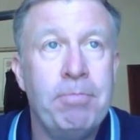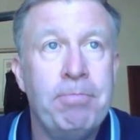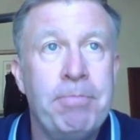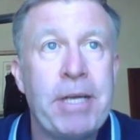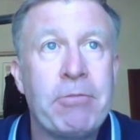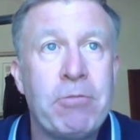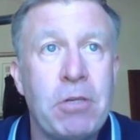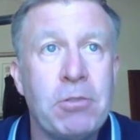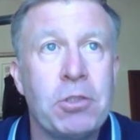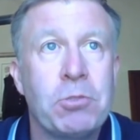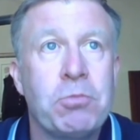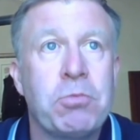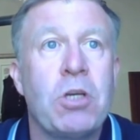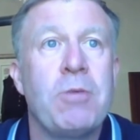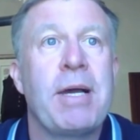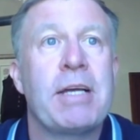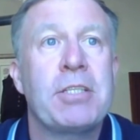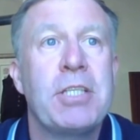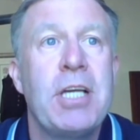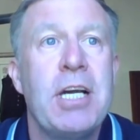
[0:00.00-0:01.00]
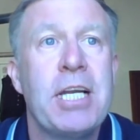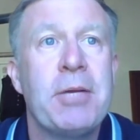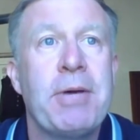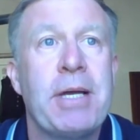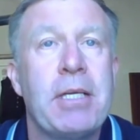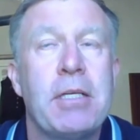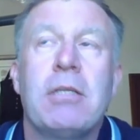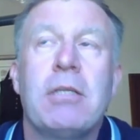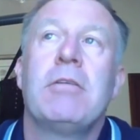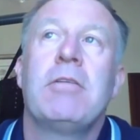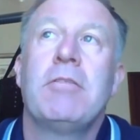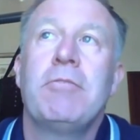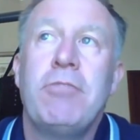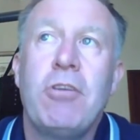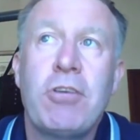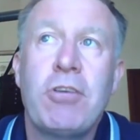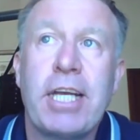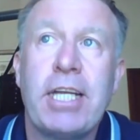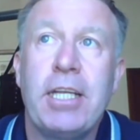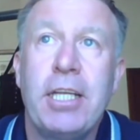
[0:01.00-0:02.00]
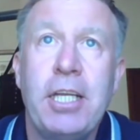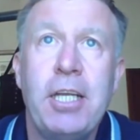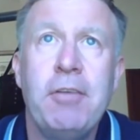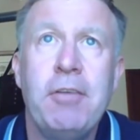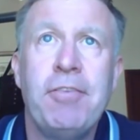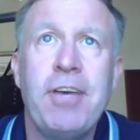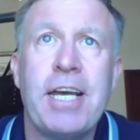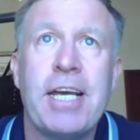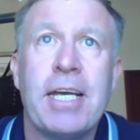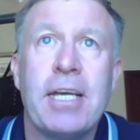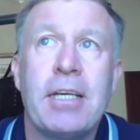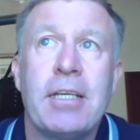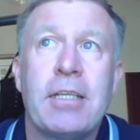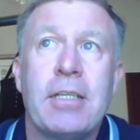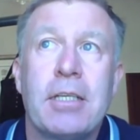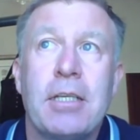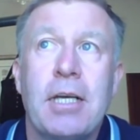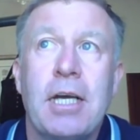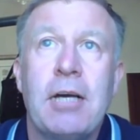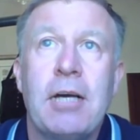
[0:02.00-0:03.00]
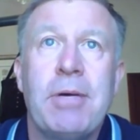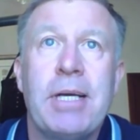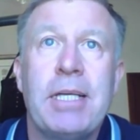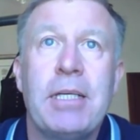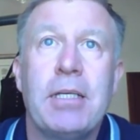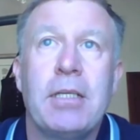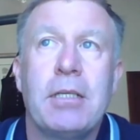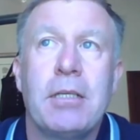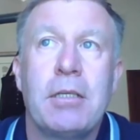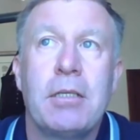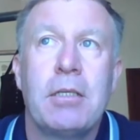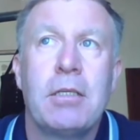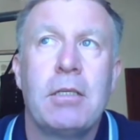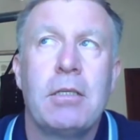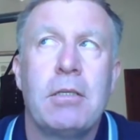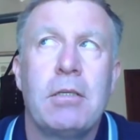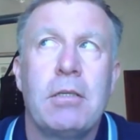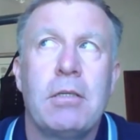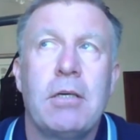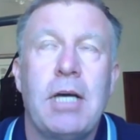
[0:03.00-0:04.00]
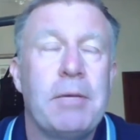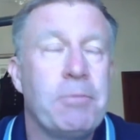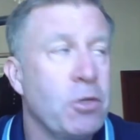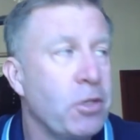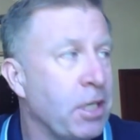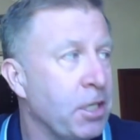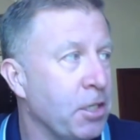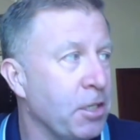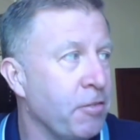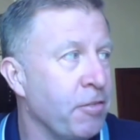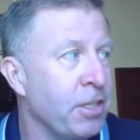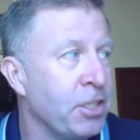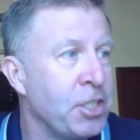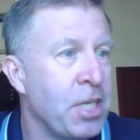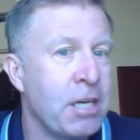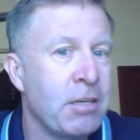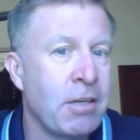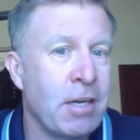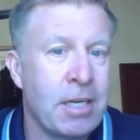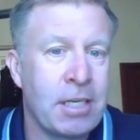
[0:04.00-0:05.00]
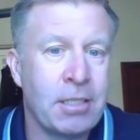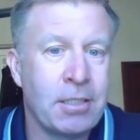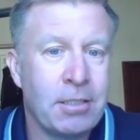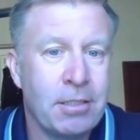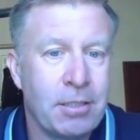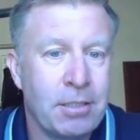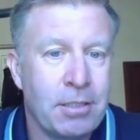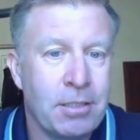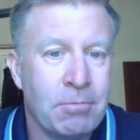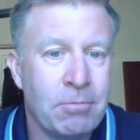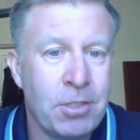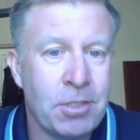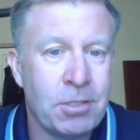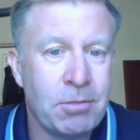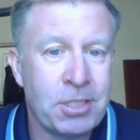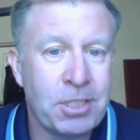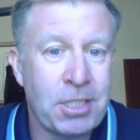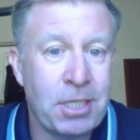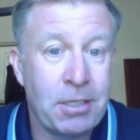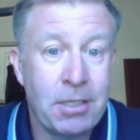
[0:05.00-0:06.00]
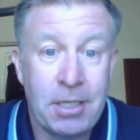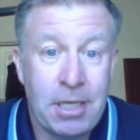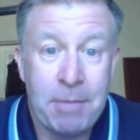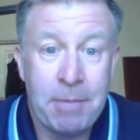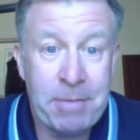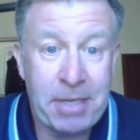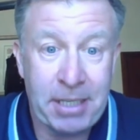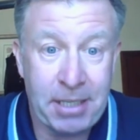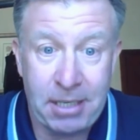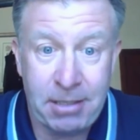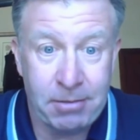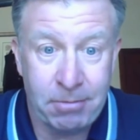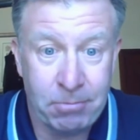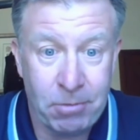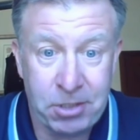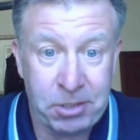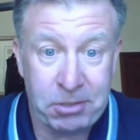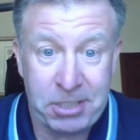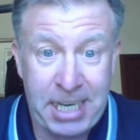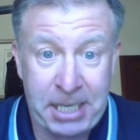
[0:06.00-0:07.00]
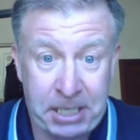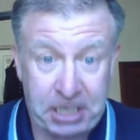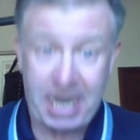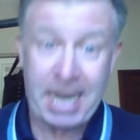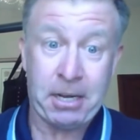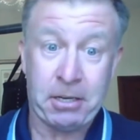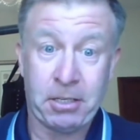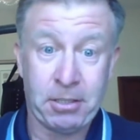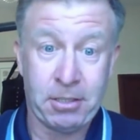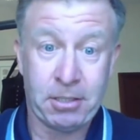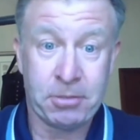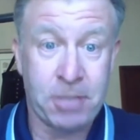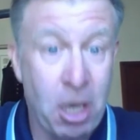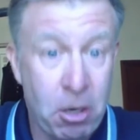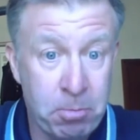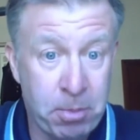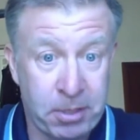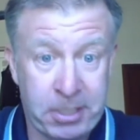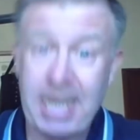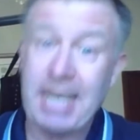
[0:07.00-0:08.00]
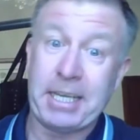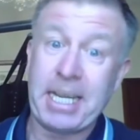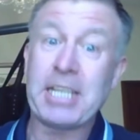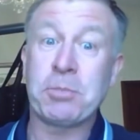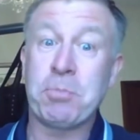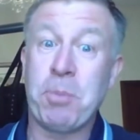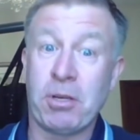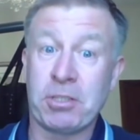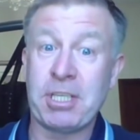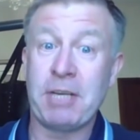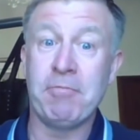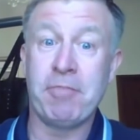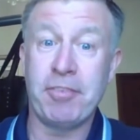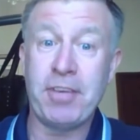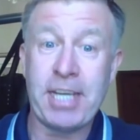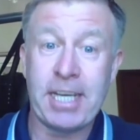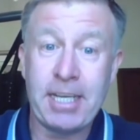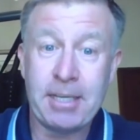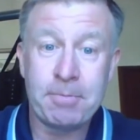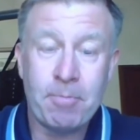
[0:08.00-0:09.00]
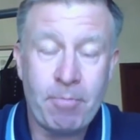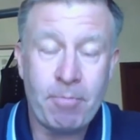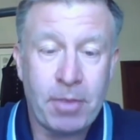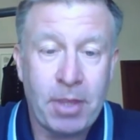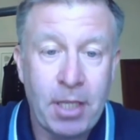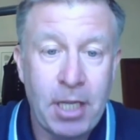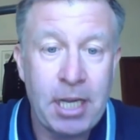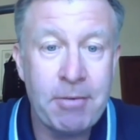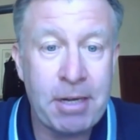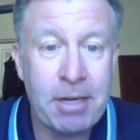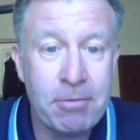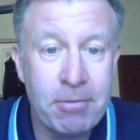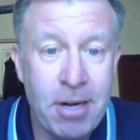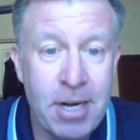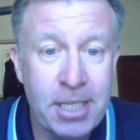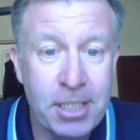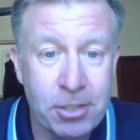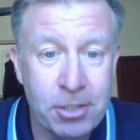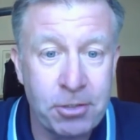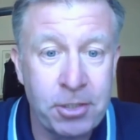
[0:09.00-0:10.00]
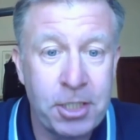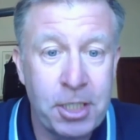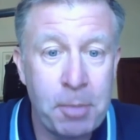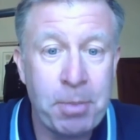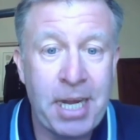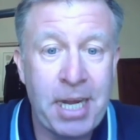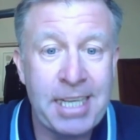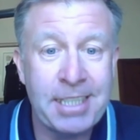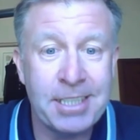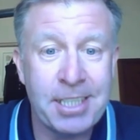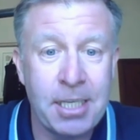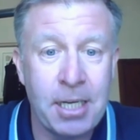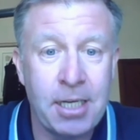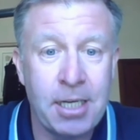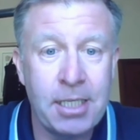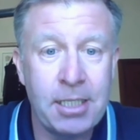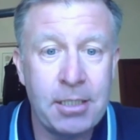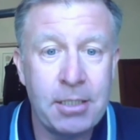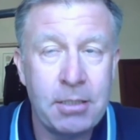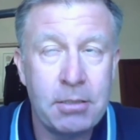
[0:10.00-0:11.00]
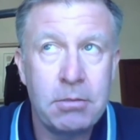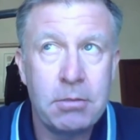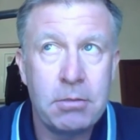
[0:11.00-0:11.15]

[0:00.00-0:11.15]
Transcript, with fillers: Big Ron's come outside. He went, Froggy, are you fit? I went, I'm looking at the physio going, what do I say? I mean, what do I say? Yeah, no, yes, boss, I'm fit. He went, right, son, you're playing tonight.